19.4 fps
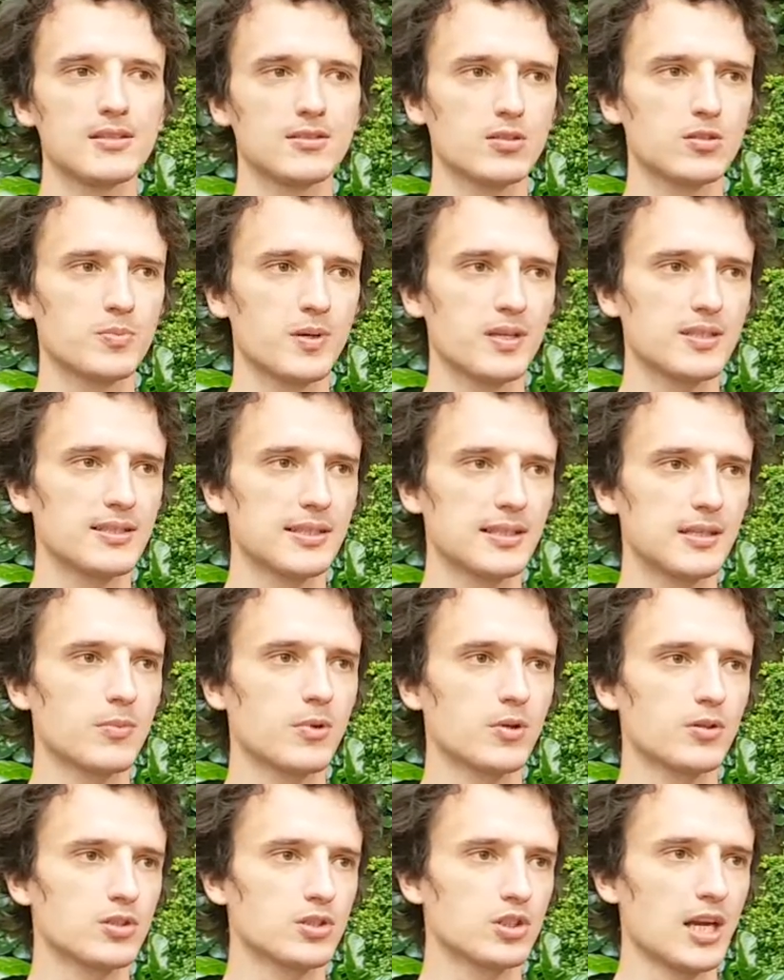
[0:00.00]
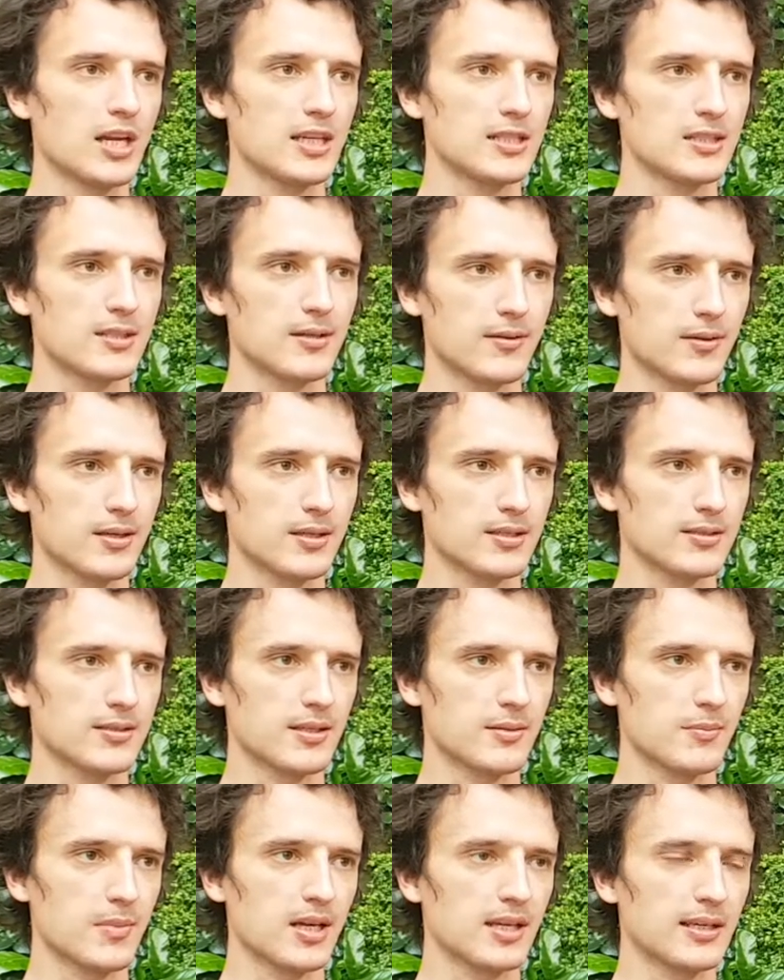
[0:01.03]
so it's basically about changing things
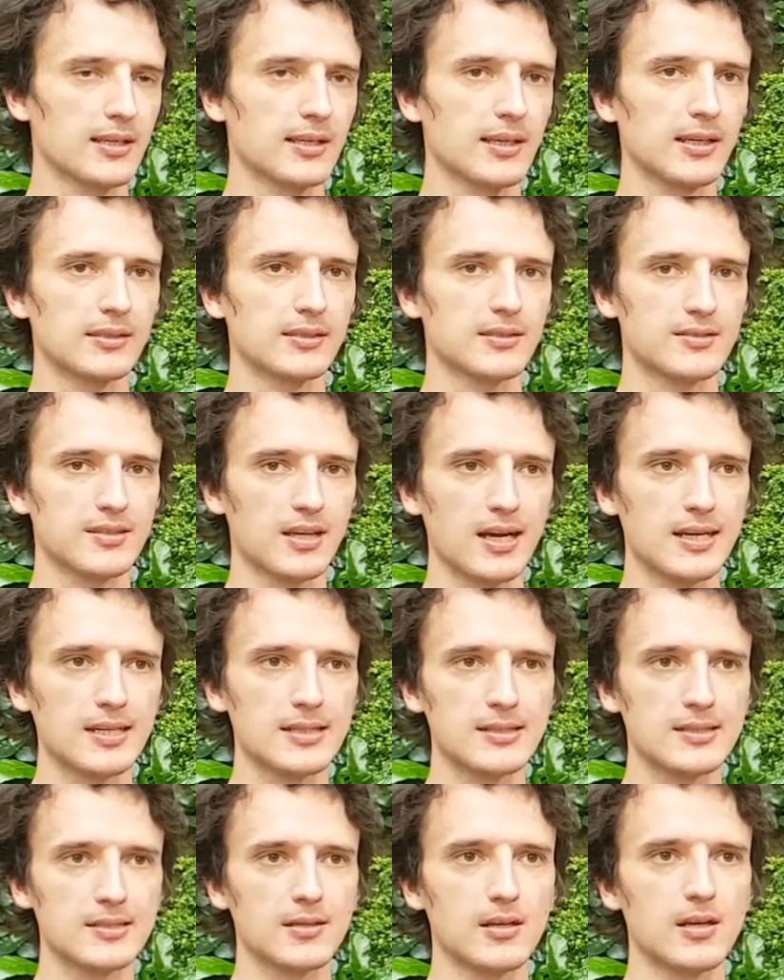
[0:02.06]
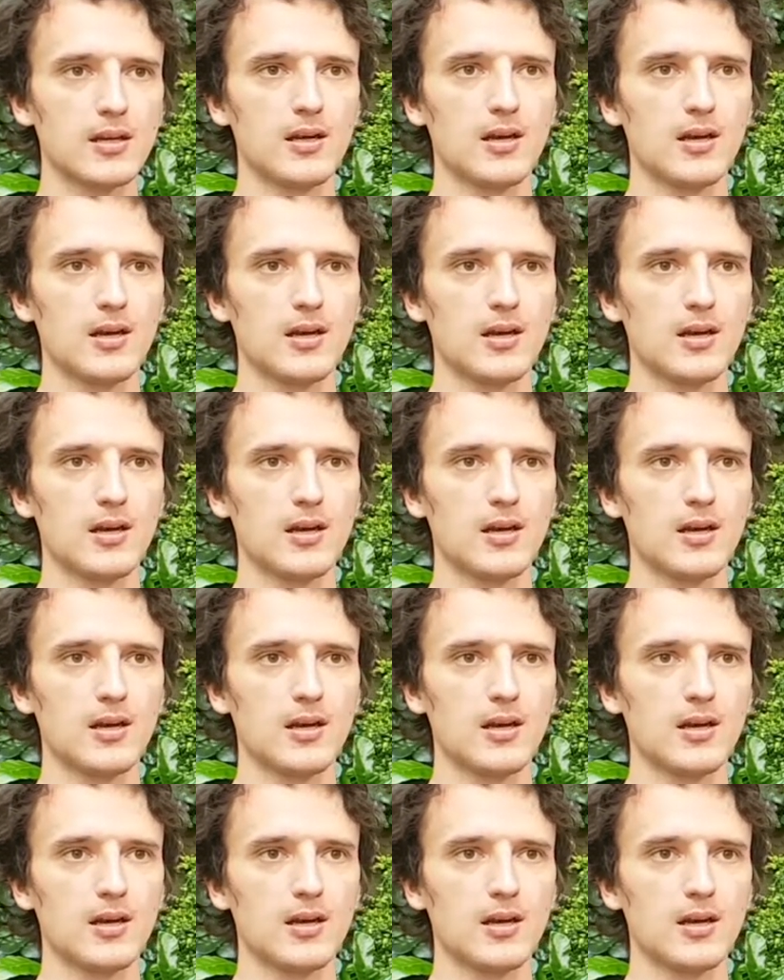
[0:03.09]
and making like the science